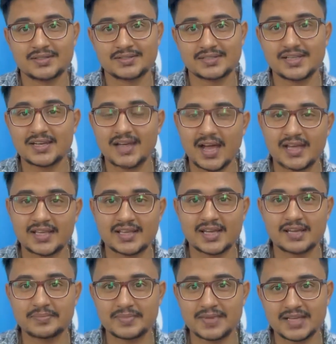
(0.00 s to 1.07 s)
Then I
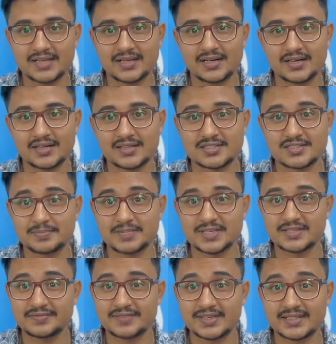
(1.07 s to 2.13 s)
can make a
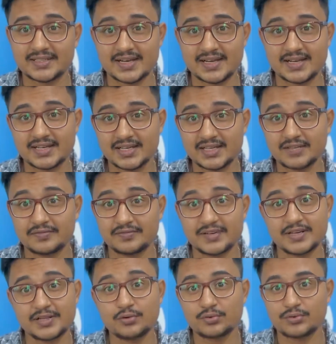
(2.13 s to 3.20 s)
specific dedicated
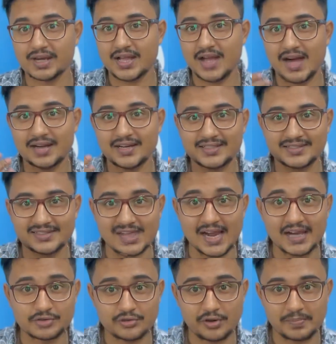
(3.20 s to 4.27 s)
video regarding
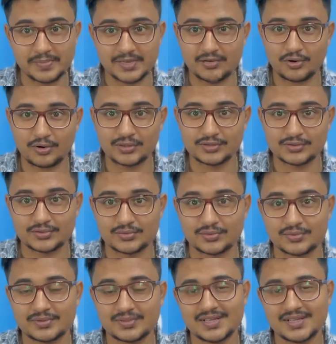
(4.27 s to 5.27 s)
that topic also.